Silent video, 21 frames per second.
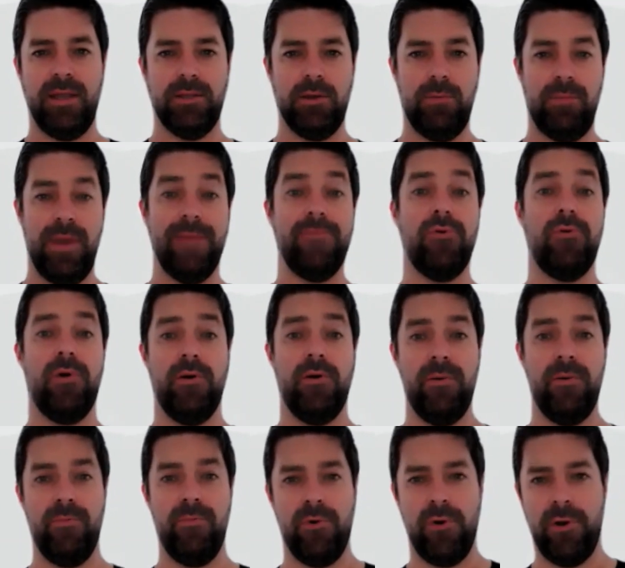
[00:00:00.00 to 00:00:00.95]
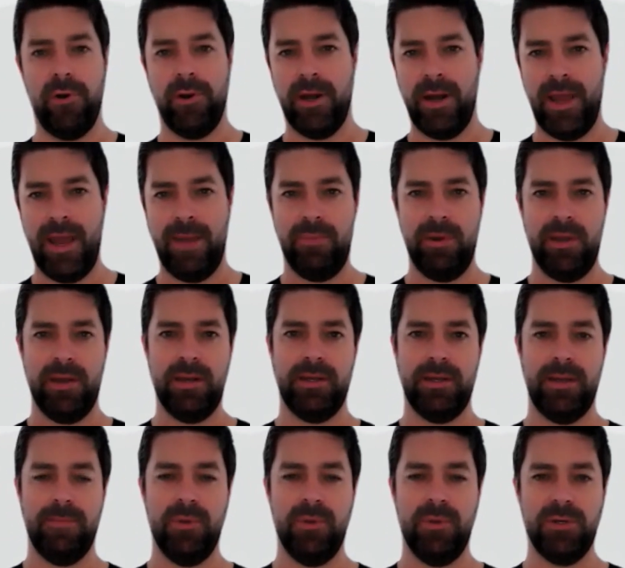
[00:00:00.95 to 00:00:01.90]
to people who are brewing in ambient
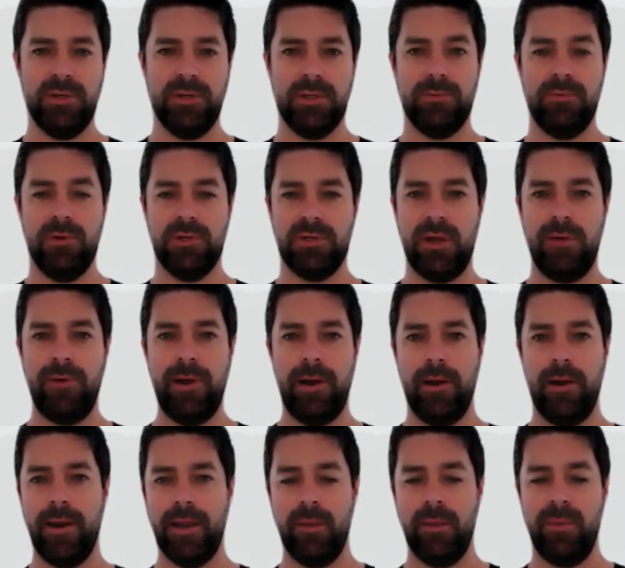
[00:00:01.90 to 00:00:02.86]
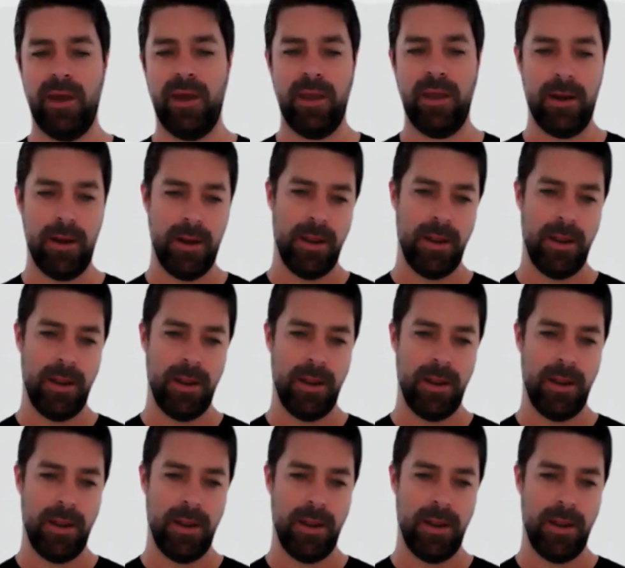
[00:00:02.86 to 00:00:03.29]
temperatures, which I really like about it.